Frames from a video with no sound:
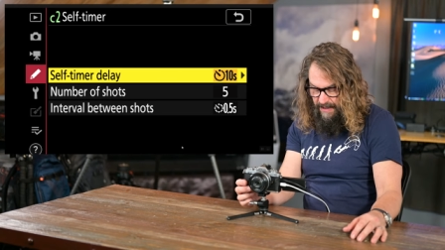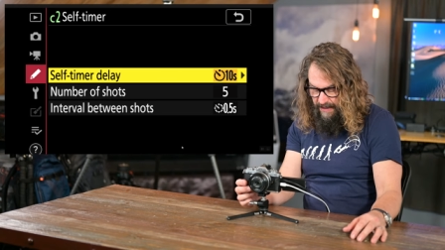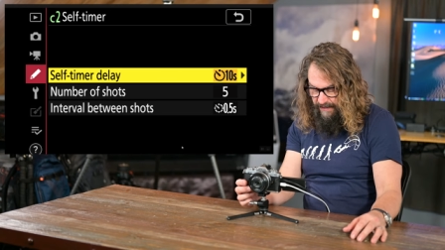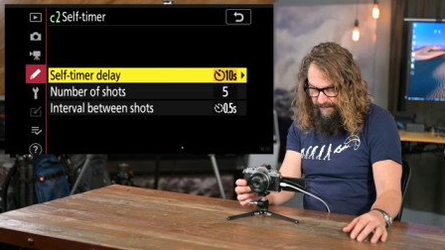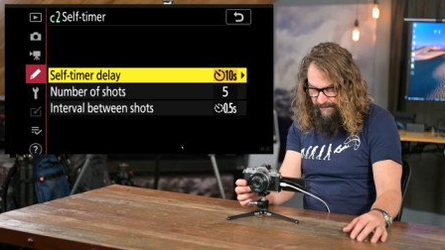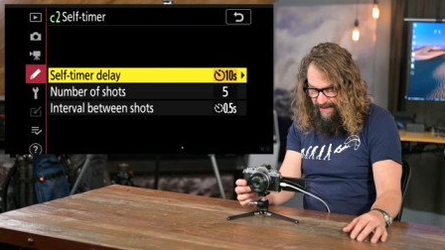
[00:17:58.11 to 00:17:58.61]
you
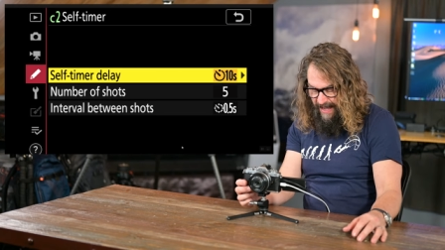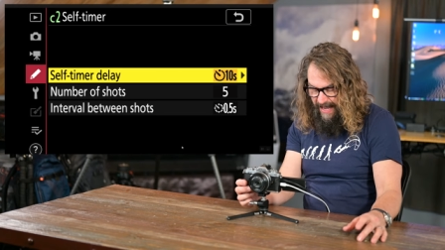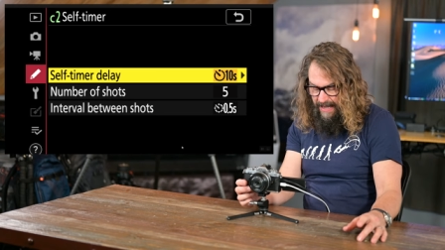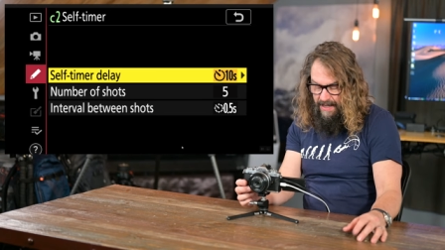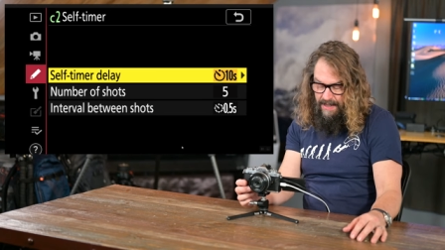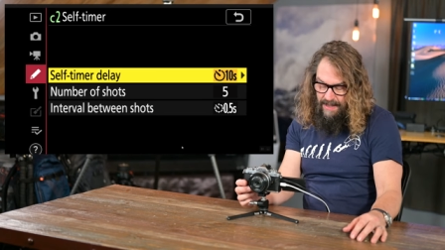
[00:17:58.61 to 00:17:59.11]
can
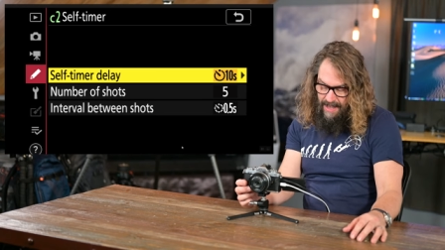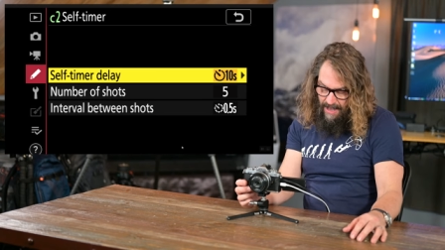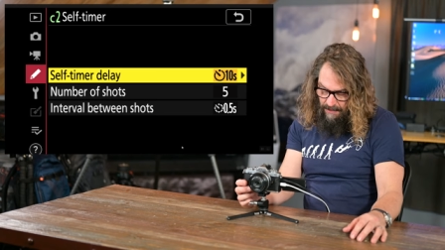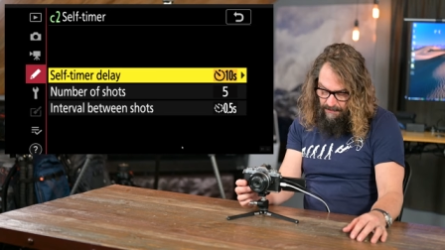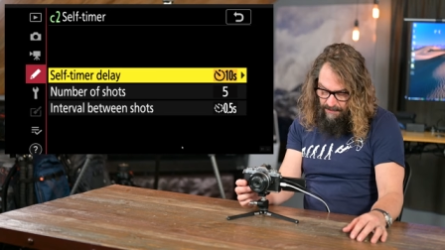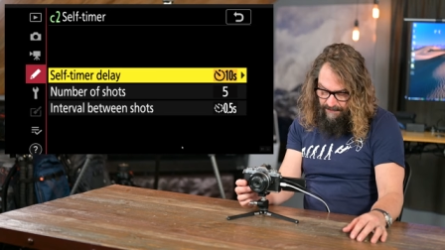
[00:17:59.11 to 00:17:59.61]
say
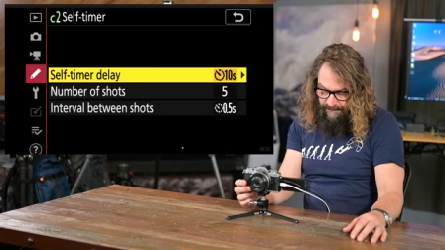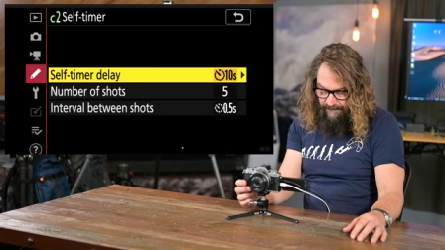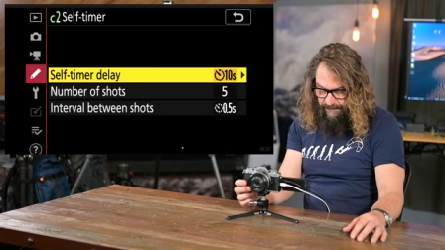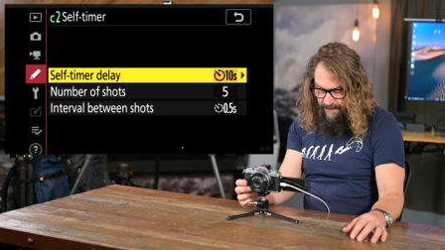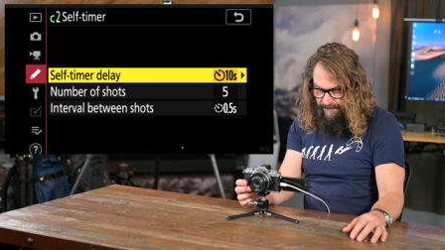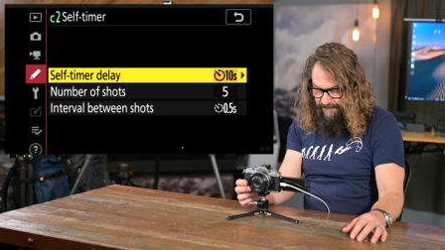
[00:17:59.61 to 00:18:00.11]
how long is
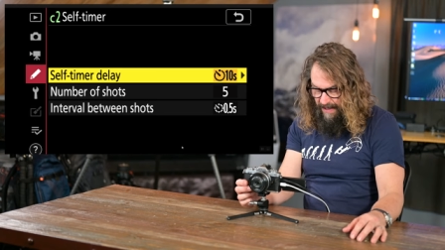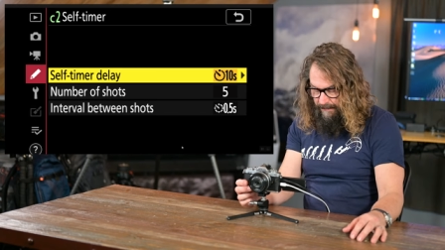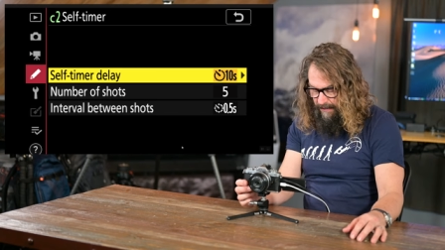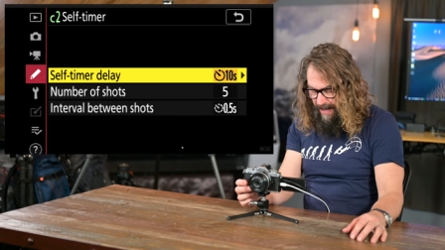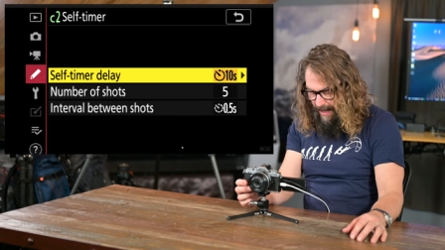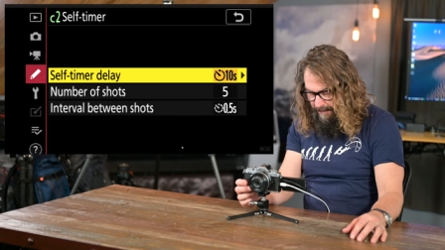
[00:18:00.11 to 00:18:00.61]
the
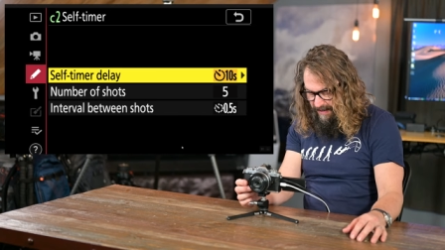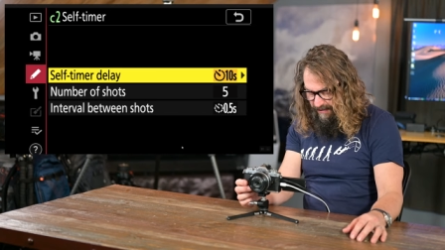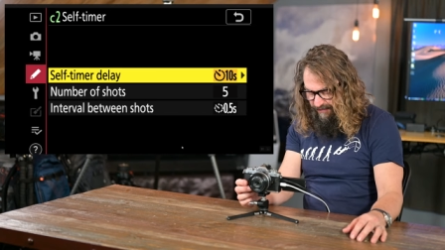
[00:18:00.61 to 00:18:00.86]
self-timer, how many